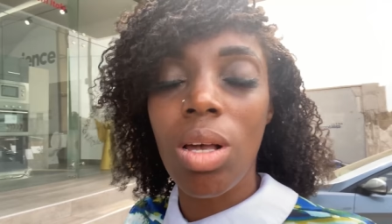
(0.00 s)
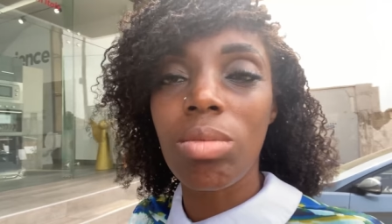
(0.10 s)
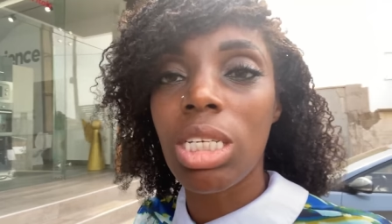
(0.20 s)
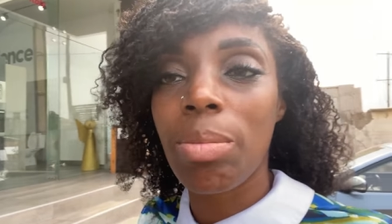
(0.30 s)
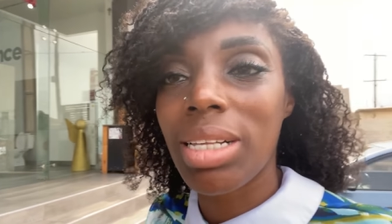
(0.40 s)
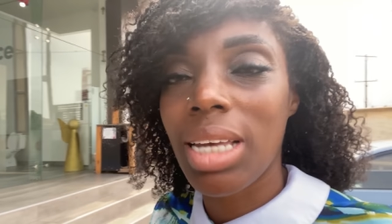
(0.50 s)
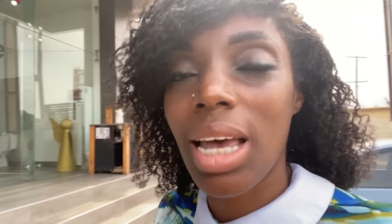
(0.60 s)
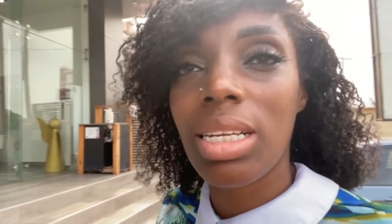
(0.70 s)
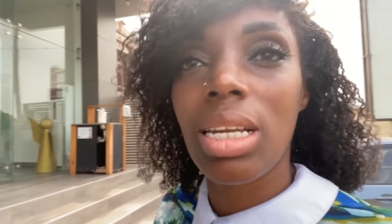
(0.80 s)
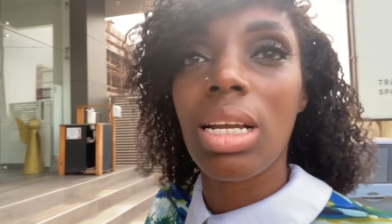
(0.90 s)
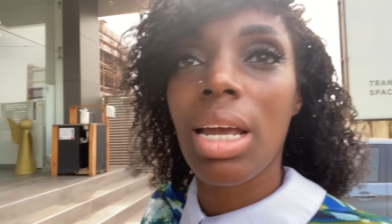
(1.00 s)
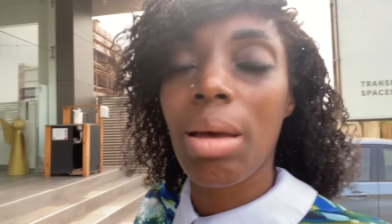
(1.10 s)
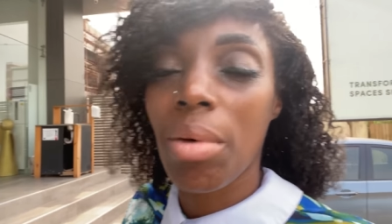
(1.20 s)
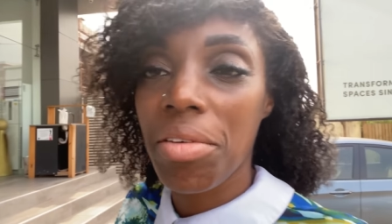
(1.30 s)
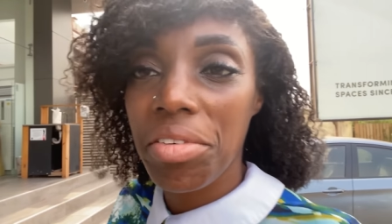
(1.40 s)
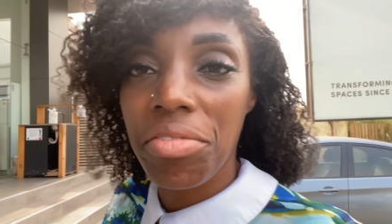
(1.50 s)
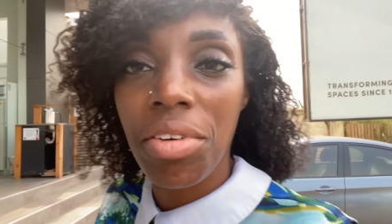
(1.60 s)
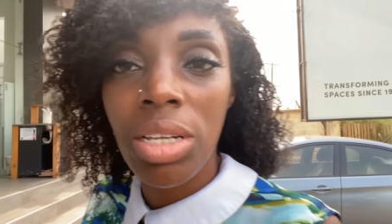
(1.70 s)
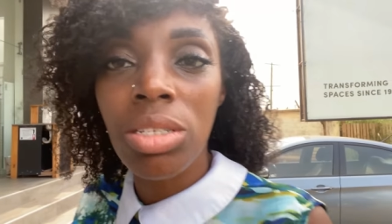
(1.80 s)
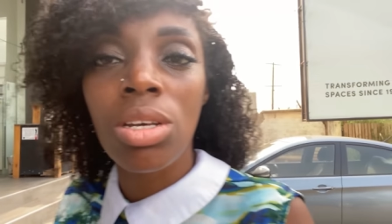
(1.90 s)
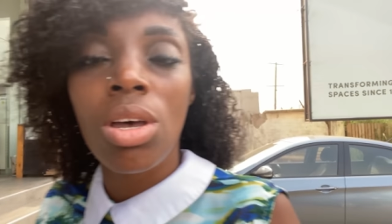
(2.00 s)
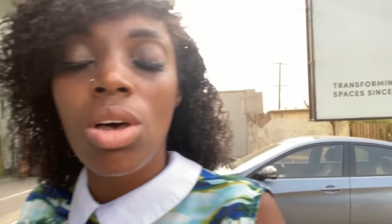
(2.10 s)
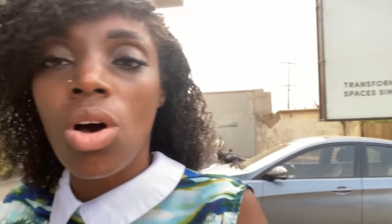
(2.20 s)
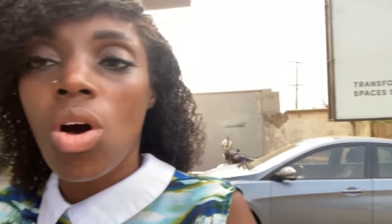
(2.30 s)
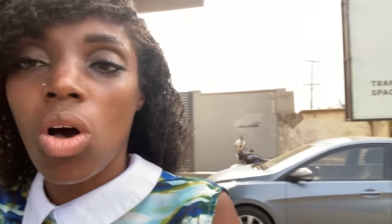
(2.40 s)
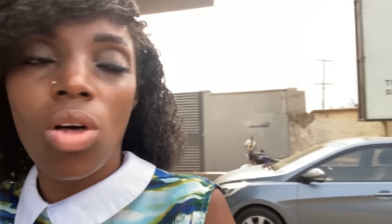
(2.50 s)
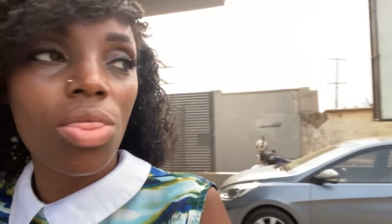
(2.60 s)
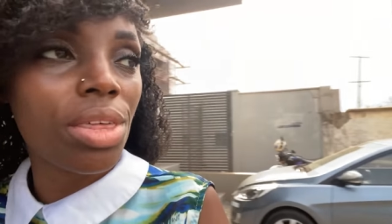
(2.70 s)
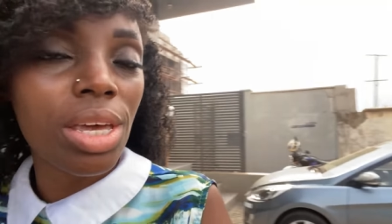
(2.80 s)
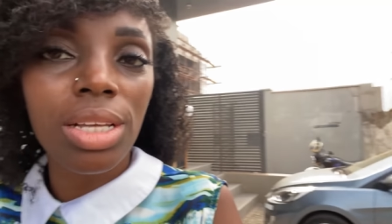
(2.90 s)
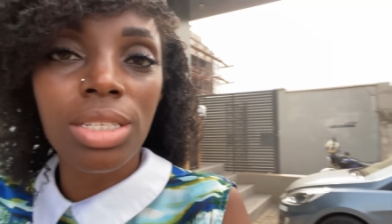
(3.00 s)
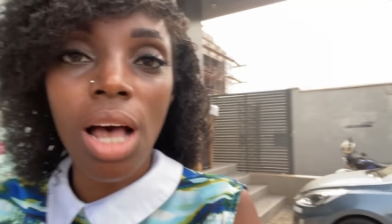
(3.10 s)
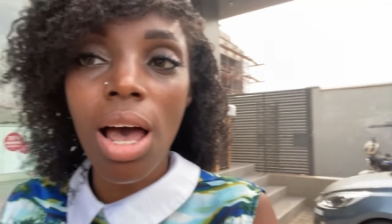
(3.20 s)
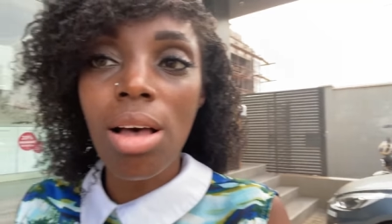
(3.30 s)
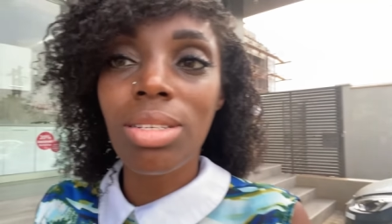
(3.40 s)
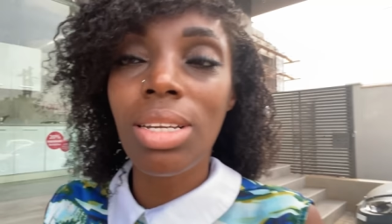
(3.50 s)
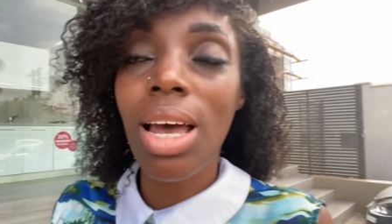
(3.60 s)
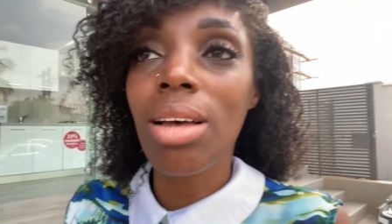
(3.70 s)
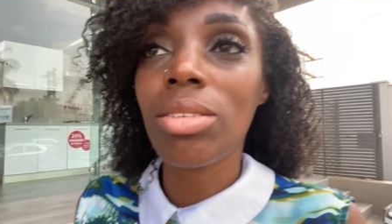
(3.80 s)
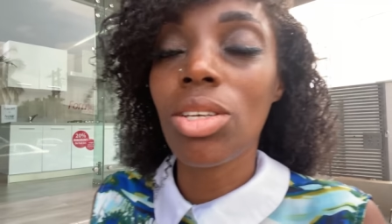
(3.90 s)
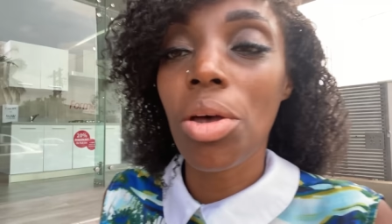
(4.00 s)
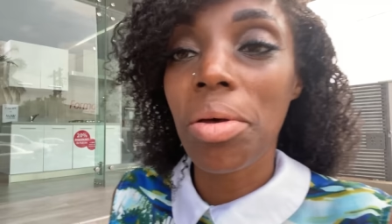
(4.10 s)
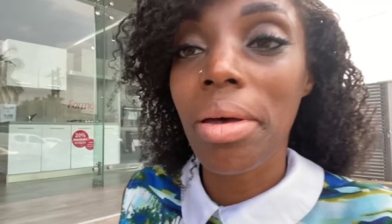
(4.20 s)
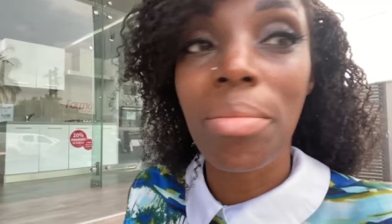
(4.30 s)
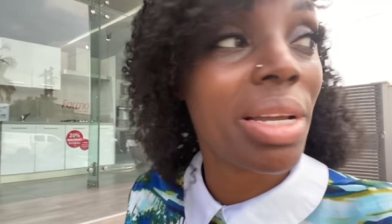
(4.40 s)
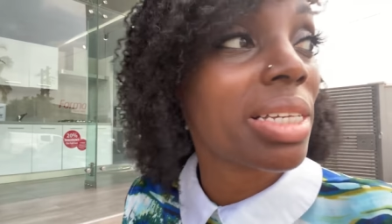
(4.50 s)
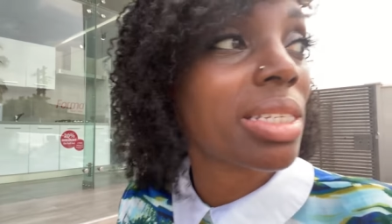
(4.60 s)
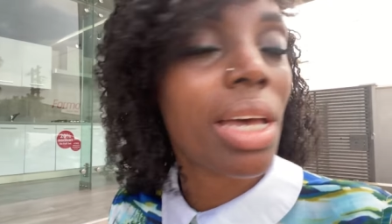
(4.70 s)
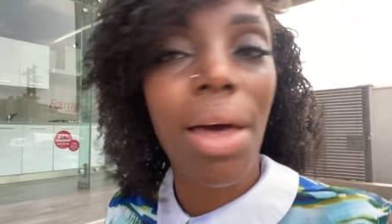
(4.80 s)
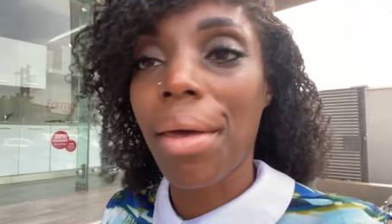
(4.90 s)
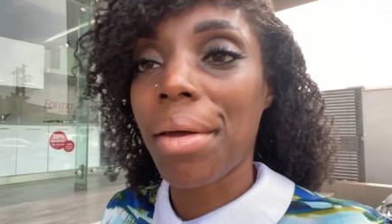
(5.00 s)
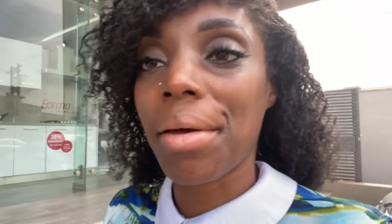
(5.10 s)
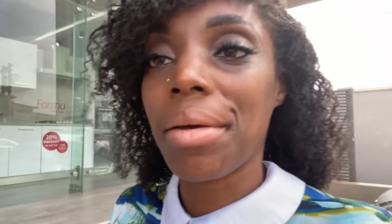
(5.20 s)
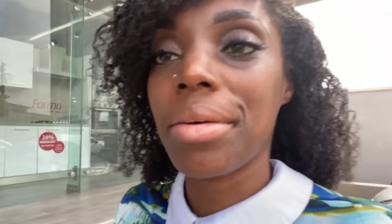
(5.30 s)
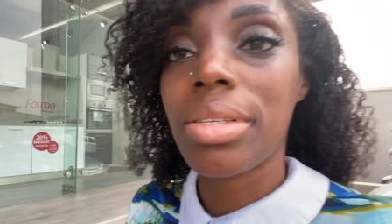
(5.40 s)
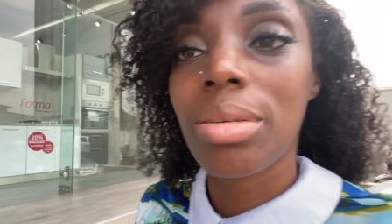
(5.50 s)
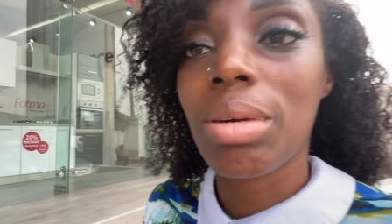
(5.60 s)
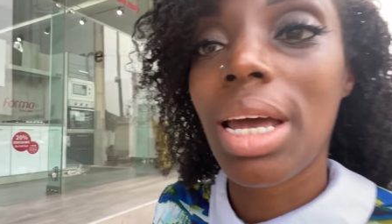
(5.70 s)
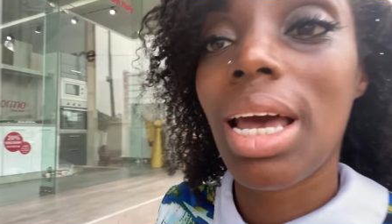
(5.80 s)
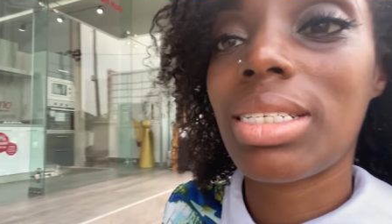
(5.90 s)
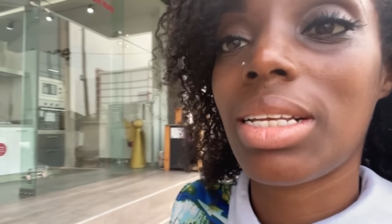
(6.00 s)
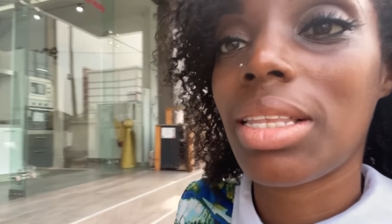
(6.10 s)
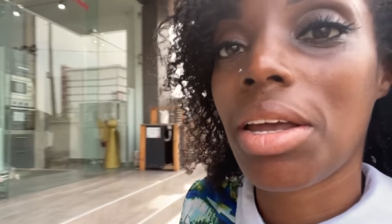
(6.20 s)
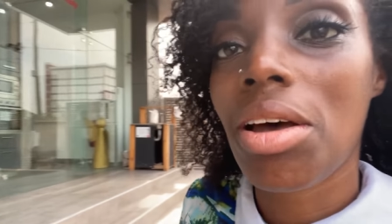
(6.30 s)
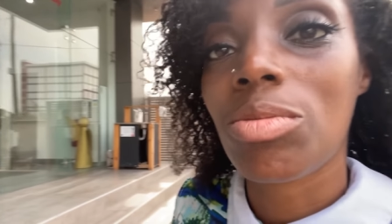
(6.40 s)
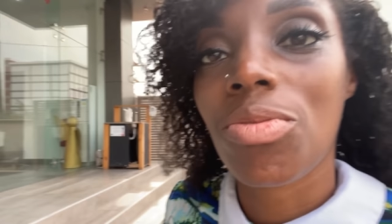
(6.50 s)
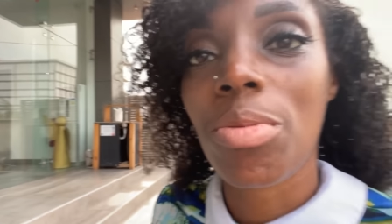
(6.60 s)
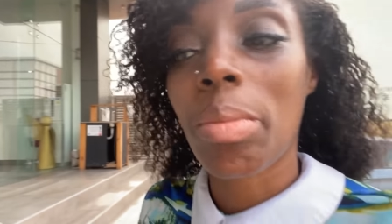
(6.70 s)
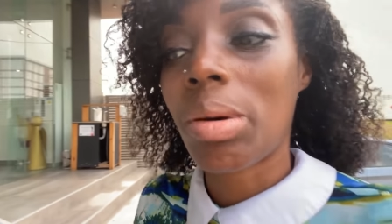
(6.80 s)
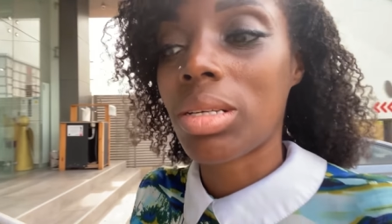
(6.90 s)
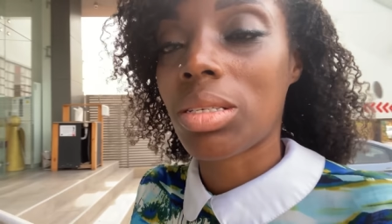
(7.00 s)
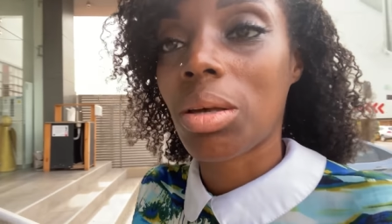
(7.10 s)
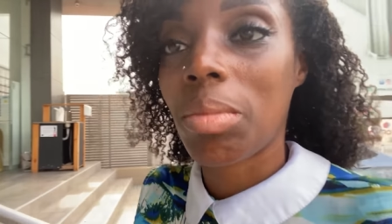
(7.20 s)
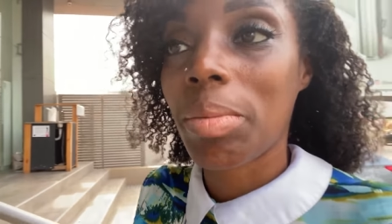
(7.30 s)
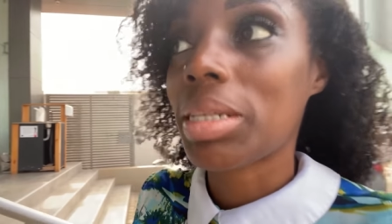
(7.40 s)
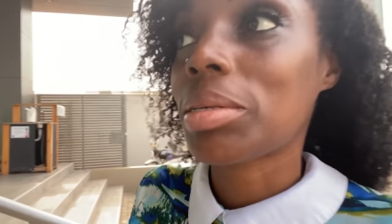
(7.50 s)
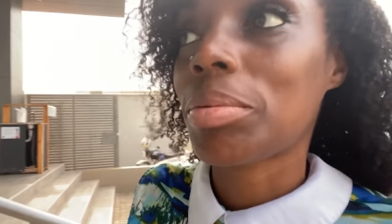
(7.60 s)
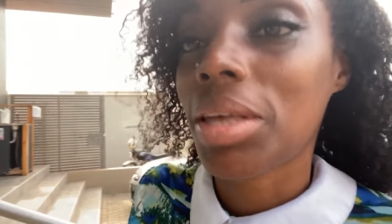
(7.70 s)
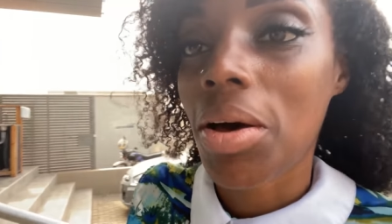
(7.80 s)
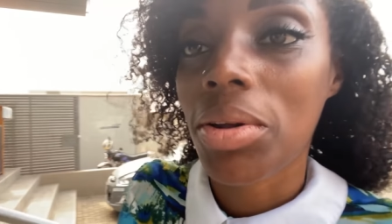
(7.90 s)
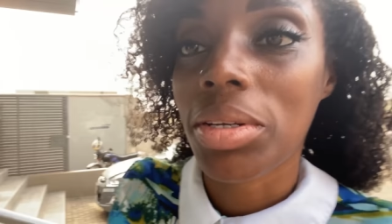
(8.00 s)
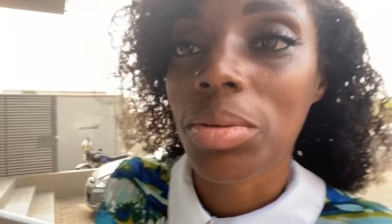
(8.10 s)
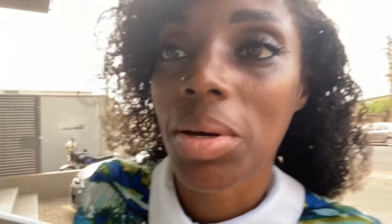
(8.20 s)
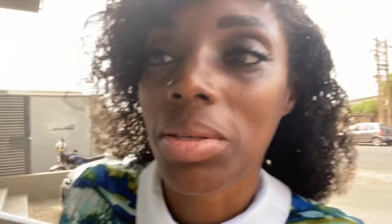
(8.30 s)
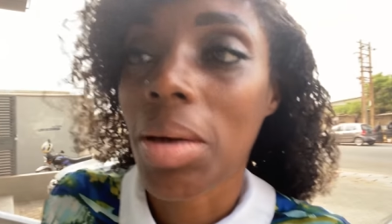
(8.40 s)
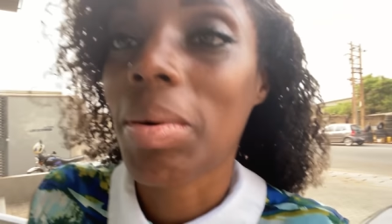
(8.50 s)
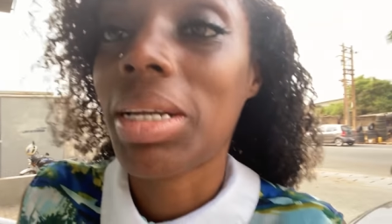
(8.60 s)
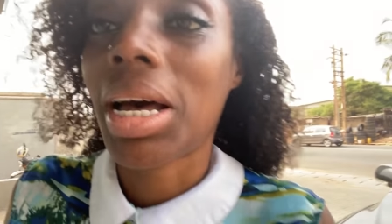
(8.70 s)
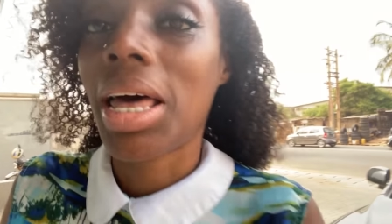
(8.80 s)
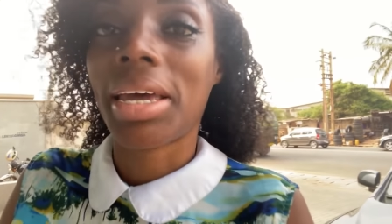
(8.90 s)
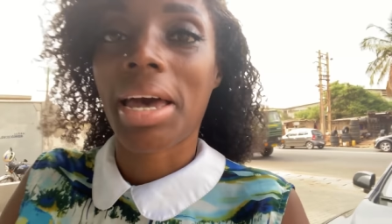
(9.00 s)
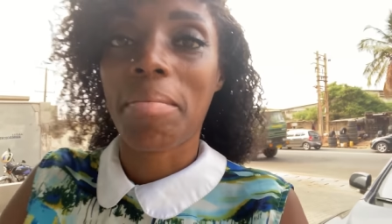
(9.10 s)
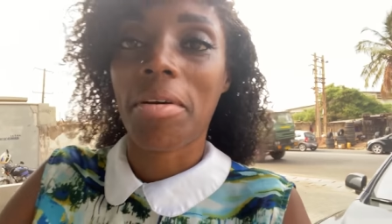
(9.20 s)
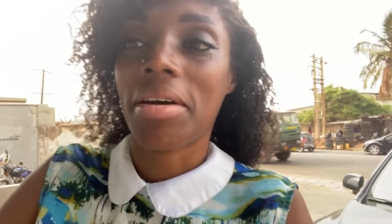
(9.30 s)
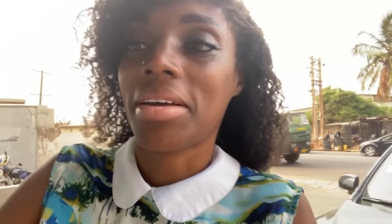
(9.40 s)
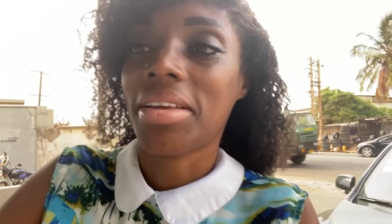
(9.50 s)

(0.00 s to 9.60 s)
So I'm just about to head in and get my refund on the tiles now so um, let's see how that goes i'm gonna head in they're gonna ask me for my mask so i'm about to put that on as well so i'm gonna cut the camera